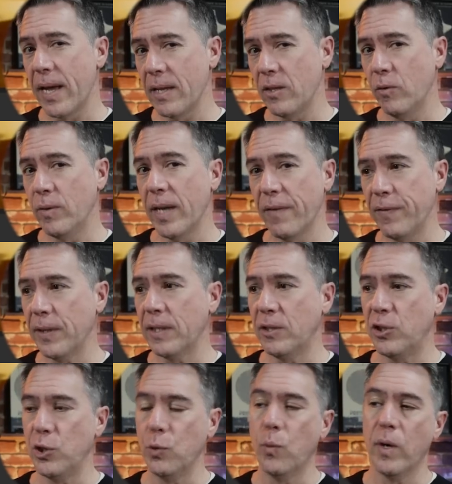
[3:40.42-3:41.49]
that you definitely
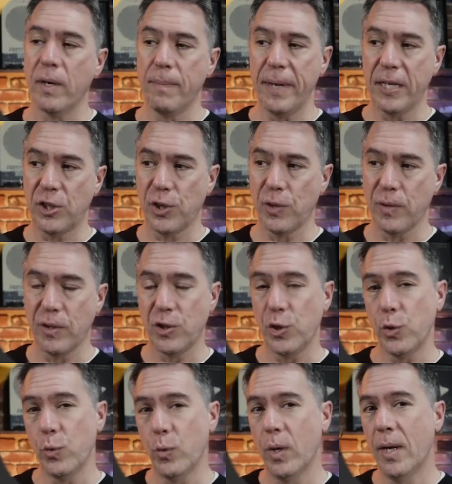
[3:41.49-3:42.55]
do want to make sure that
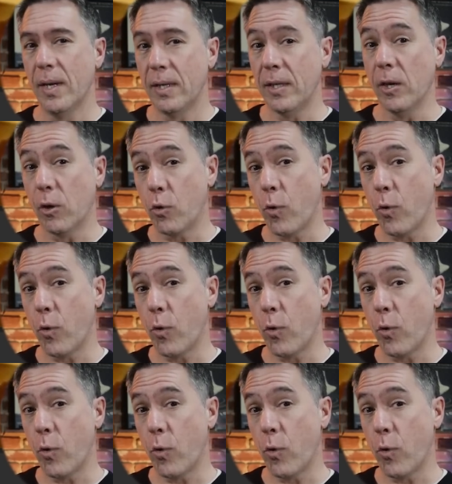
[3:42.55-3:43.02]
you, you know,